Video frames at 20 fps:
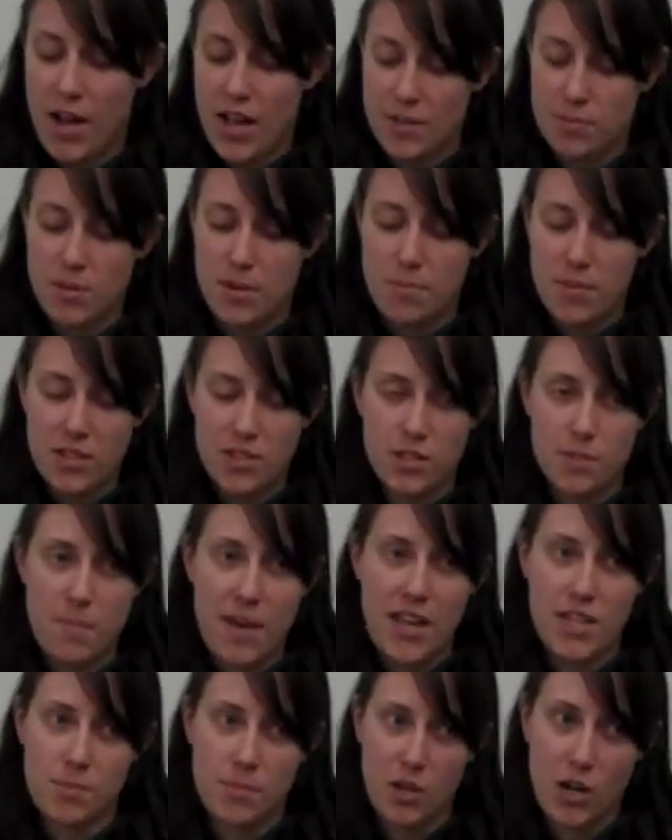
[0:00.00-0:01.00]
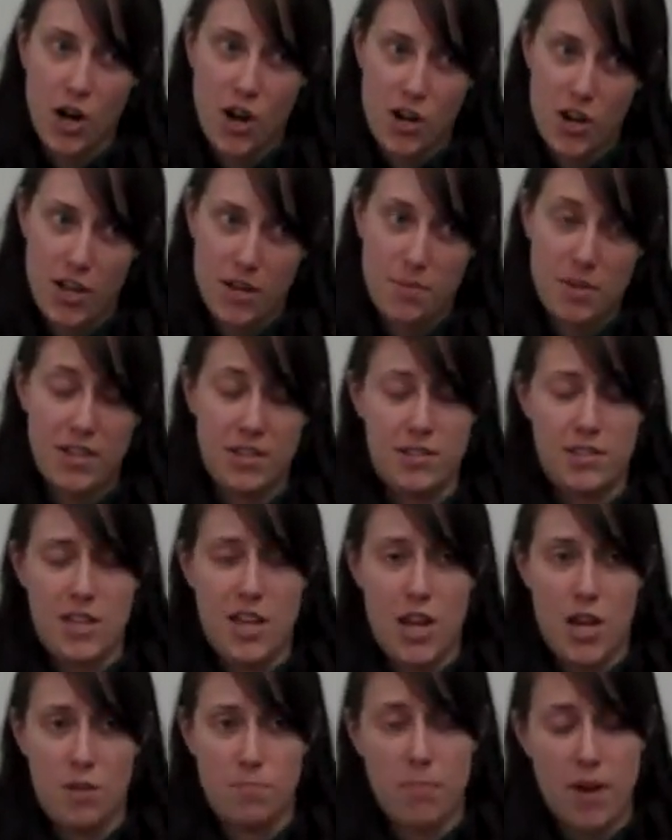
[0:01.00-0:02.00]
possibly muscle spasm guarding, because
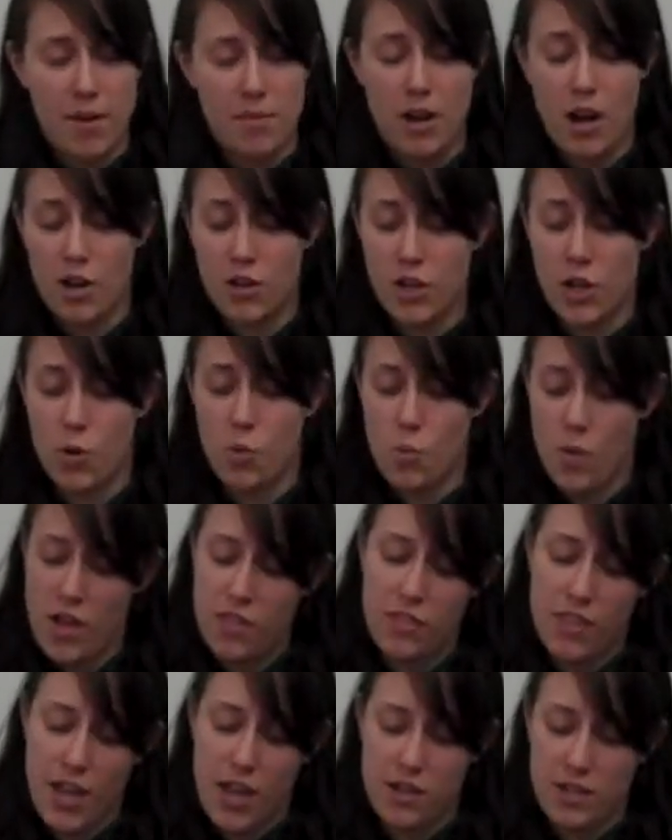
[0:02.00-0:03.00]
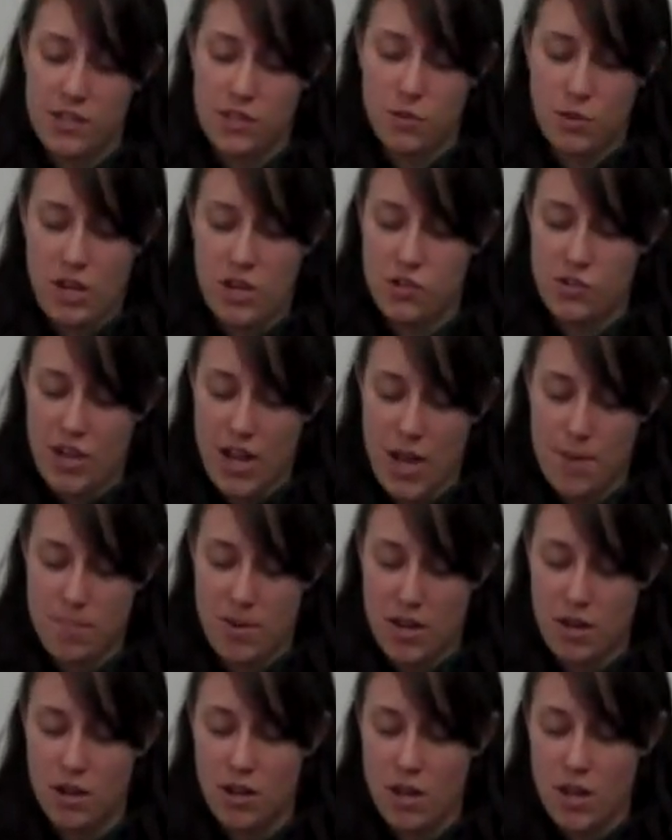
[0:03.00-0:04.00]
they probably aren't going to want that dislocation to
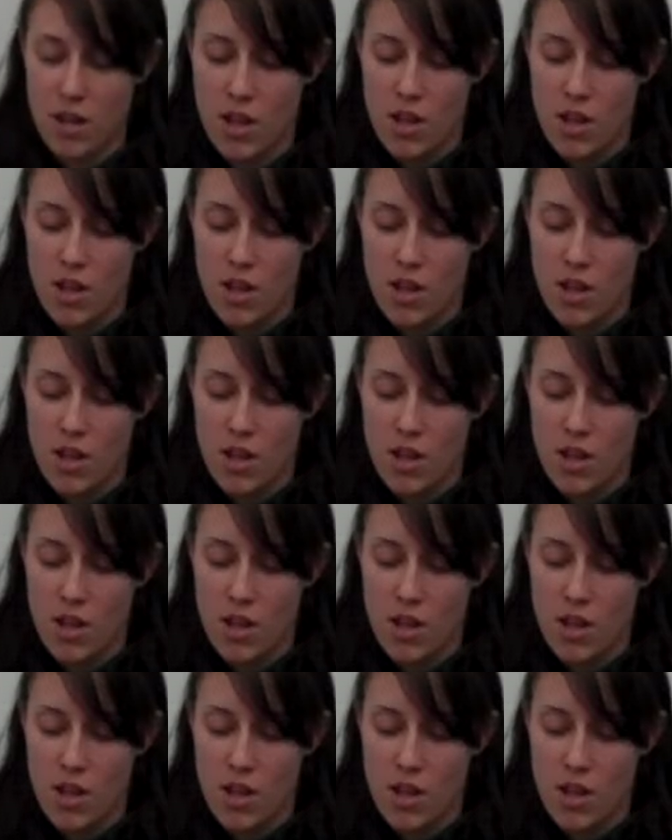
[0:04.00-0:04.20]
happen.